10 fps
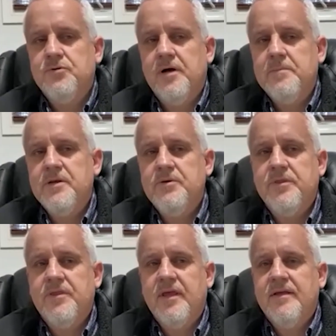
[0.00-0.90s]
I mean, you would
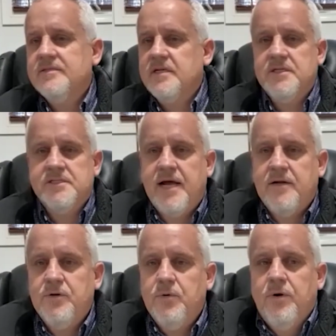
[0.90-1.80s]
think since it's
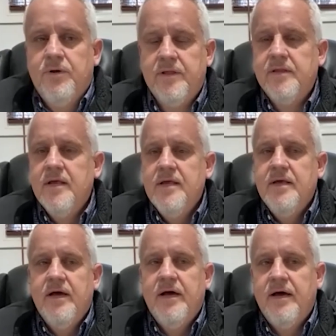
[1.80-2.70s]
outdoor that
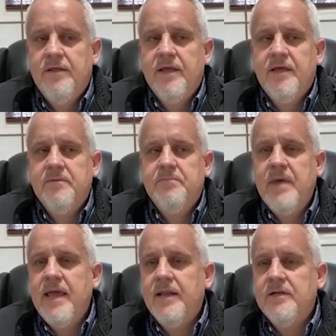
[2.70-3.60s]
uh, they could
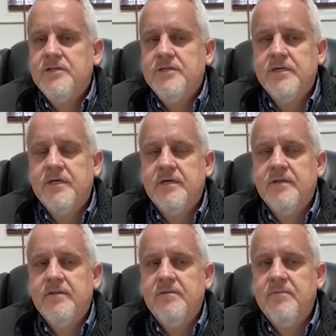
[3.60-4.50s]
manage, uh,
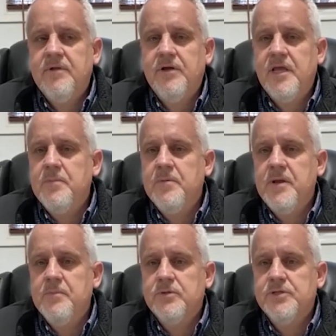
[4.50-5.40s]
you know, keeping
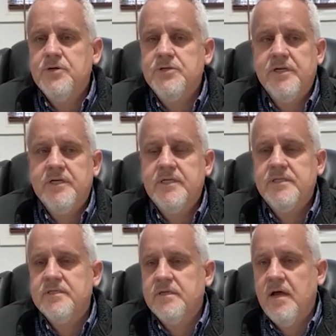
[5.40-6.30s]
people socially
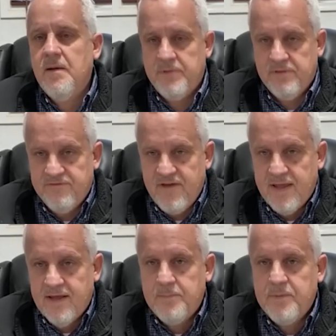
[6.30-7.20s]
distant up in the fan,
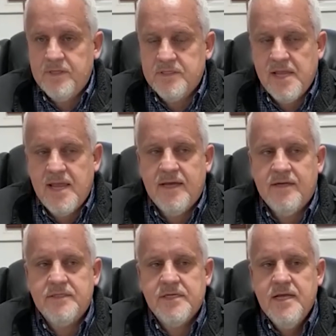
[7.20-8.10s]
up in the
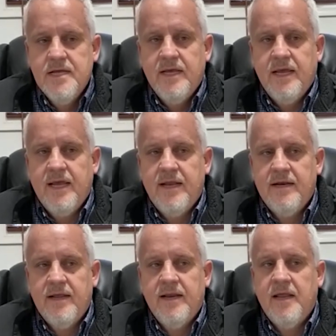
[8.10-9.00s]
stands, and
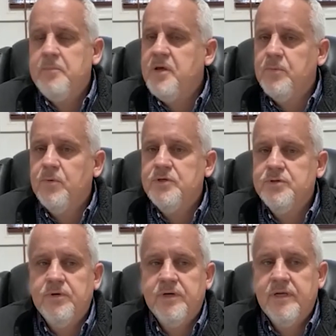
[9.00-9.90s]
and let people
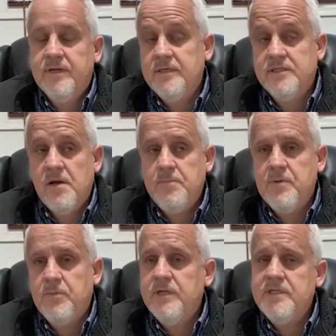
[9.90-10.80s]
enjoy at least some
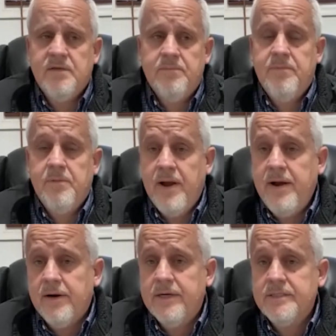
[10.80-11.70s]
people, at least the, the
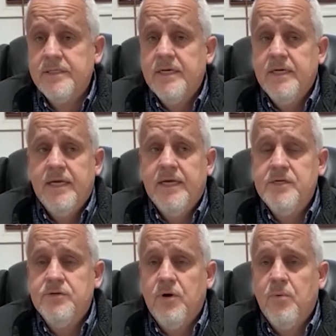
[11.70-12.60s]
parents enjoy